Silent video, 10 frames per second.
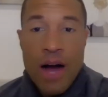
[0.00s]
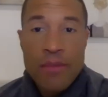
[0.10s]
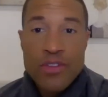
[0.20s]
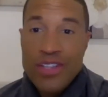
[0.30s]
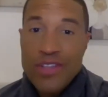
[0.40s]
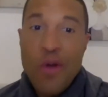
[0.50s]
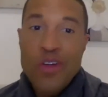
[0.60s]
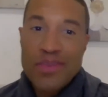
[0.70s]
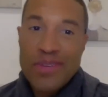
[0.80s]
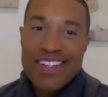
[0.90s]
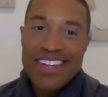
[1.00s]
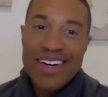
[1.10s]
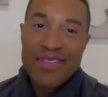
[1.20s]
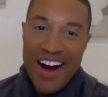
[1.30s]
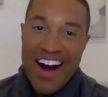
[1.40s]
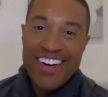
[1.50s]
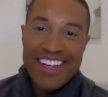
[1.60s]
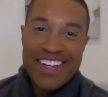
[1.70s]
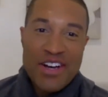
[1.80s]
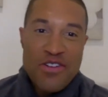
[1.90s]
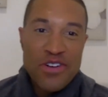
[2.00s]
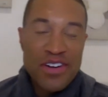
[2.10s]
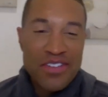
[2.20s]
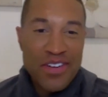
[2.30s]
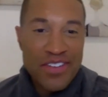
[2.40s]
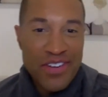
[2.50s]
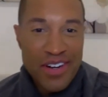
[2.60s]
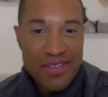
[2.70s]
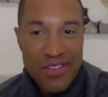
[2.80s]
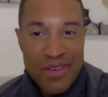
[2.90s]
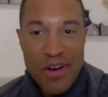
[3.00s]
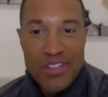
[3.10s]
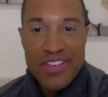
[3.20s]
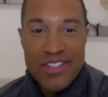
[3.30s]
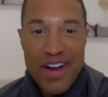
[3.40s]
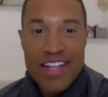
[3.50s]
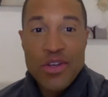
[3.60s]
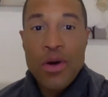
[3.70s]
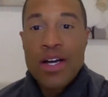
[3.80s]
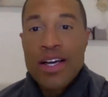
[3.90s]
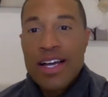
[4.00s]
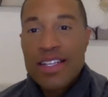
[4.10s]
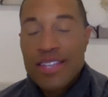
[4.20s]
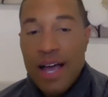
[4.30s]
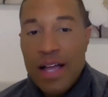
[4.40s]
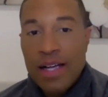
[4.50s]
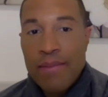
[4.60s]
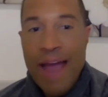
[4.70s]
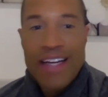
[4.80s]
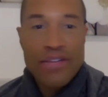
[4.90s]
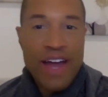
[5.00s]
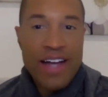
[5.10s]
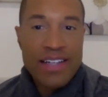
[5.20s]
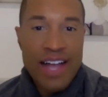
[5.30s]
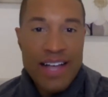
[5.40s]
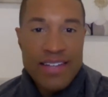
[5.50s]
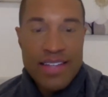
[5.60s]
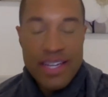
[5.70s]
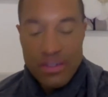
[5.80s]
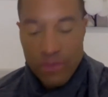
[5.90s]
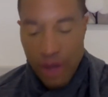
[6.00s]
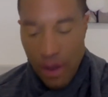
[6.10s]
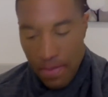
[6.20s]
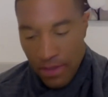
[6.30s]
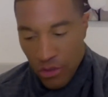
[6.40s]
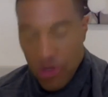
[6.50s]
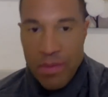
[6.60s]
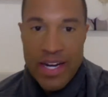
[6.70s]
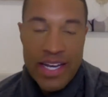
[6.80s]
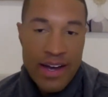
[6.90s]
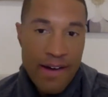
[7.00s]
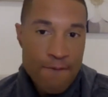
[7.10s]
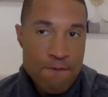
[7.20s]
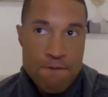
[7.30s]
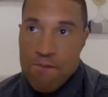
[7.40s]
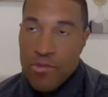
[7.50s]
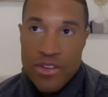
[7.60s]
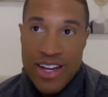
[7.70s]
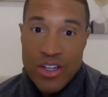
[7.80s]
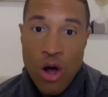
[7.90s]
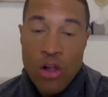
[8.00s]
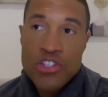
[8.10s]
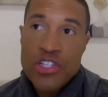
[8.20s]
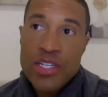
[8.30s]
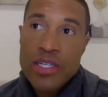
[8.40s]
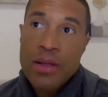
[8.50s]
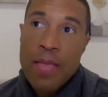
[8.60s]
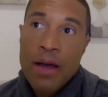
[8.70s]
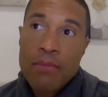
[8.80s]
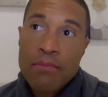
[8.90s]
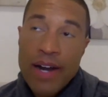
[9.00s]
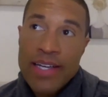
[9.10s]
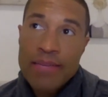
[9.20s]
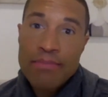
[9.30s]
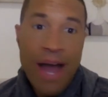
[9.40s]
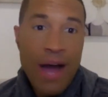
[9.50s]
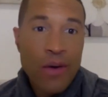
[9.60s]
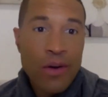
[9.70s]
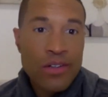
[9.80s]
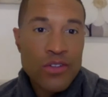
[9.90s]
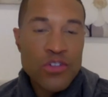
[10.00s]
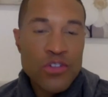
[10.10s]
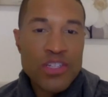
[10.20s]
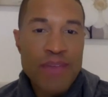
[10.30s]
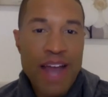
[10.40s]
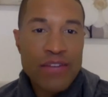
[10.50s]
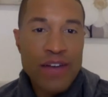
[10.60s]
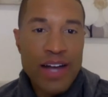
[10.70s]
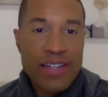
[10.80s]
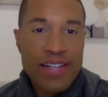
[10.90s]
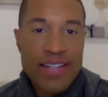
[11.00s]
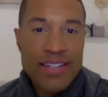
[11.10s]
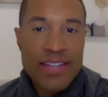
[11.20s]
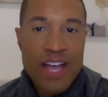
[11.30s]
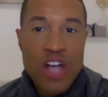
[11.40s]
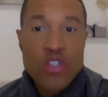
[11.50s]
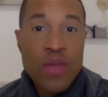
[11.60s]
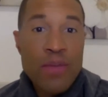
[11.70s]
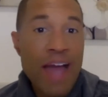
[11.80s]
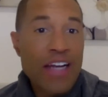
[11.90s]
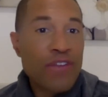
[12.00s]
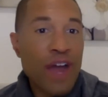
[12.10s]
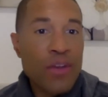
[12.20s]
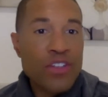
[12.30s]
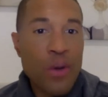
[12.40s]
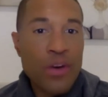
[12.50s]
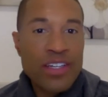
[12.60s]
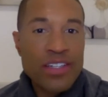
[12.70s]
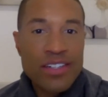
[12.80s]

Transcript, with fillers: that's always been a priority for most of us, right? So it's like a magnifying glass. I think of social media, technology, money, power. Those are just magnifying glasses. So they magnify what's already